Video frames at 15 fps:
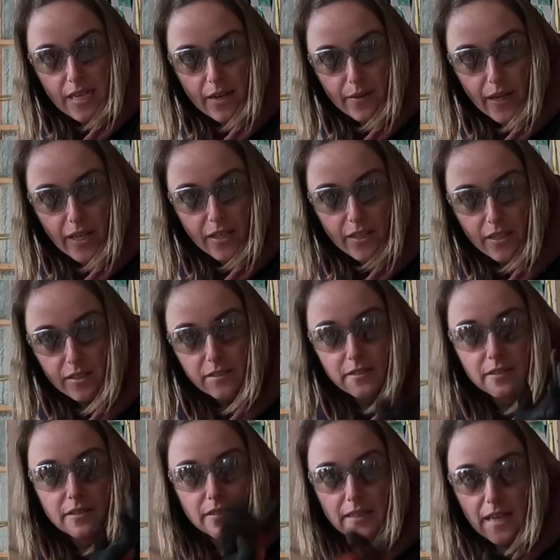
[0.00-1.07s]
now
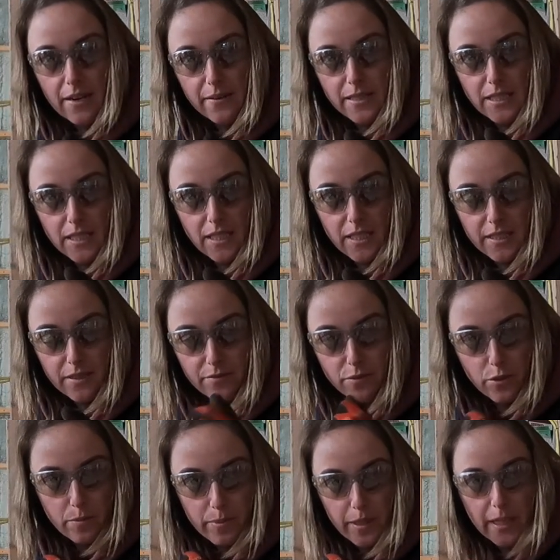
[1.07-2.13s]
anchored. Now I need to cut the
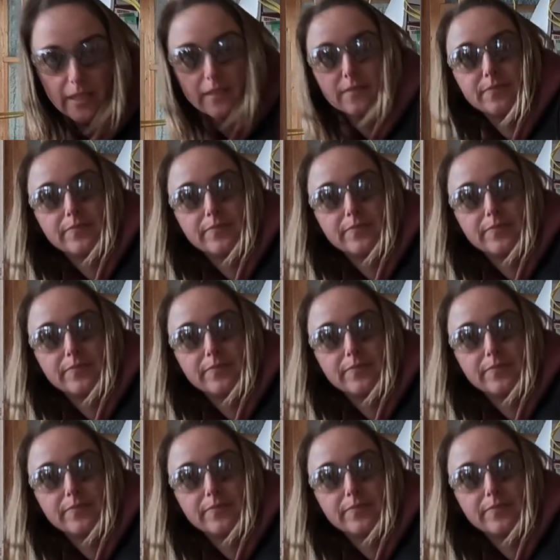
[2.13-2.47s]
floor plate.